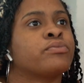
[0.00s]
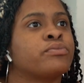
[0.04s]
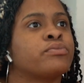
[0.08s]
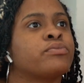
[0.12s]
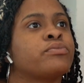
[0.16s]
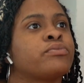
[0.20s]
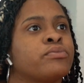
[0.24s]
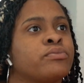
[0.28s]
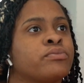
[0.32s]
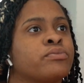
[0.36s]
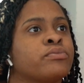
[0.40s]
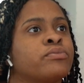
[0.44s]

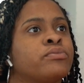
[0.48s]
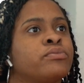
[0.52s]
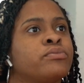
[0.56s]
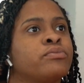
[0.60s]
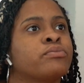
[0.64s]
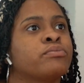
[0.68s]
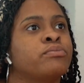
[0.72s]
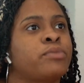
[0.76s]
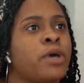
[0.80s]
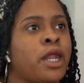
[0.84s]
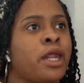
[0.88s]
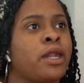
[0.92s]
Mm-hmm.
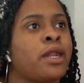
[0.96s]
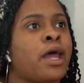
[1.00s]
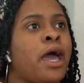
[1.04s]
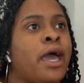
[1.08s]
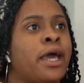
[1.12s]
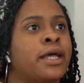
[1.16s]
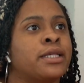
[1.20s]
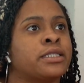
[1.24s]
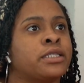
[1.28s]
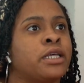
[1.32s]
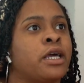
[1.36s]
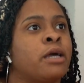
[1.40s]
Better not
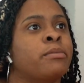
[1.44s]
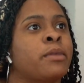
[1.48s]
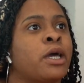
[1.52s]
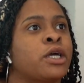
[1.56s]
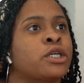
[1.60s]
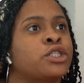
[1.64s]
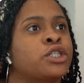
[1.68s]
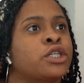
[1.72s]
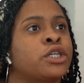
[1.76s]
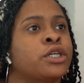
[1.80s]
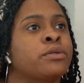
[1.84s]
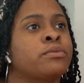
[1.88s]
have slammed
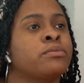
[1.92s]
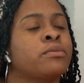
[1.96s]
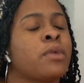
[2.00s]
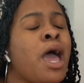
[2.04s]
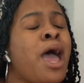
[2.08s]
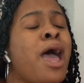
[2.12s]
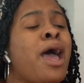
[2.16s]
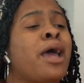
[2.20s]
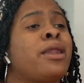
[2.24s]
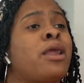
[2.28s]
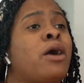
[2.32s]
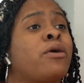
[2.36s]
that shit.
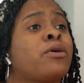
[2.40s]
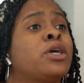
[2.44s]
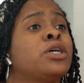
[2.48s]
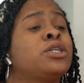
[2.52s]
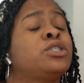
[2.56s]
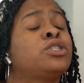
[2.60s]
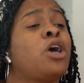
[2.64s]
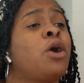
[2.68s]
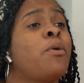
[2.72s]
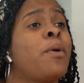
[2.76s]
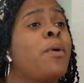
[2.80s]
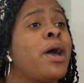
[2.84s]
Now
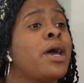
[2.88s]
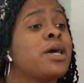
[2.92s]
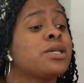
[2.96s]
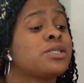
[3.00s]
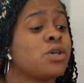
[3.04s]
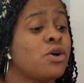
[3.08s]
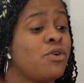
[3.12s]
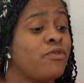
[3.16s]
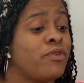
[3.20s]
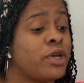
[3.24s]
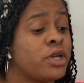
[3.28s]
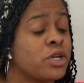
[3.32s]
get your ass
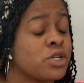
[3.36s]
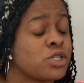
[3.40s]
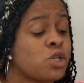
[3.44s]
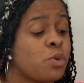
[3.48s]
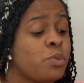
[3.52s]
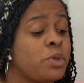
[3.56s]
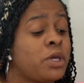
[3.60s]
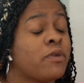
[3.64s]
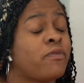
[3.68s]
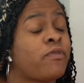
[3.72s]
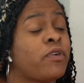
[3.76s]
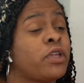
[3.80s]
over here so
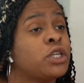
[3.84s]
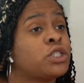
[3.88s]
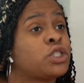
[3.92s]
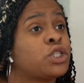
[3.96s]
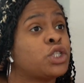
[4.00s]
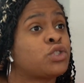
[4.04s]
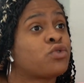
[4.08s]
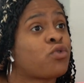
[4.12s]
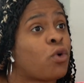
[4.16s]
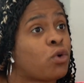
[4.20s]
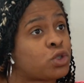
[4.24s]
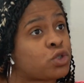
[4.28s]
we can finish
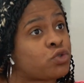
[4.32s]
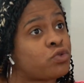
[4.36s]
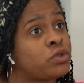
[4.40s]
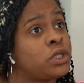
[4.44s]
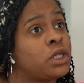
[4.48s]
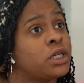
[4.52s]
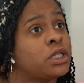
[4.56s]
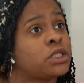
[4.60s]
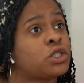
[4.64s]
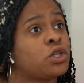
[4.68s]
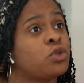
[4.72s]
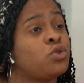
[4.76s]
this grocery
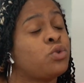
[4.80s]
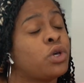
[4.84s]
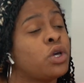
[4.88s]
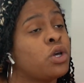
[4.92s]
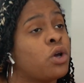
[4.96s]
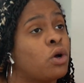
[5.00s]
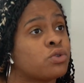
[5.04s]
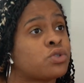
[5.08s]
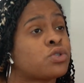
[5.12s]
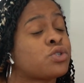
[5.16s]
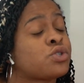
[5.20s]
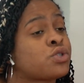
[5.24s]
list so you can
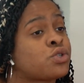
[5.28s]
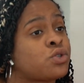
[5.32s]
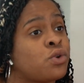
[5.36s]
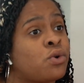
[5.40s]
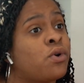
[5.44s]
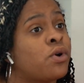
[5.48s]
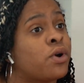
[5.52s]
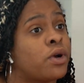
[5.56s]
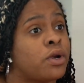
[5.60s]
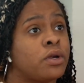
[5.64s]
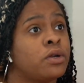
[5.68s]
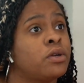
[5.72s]
go to the
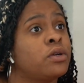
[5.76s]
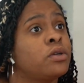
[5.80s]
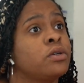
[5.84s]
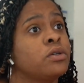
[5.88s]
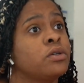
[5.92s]
store.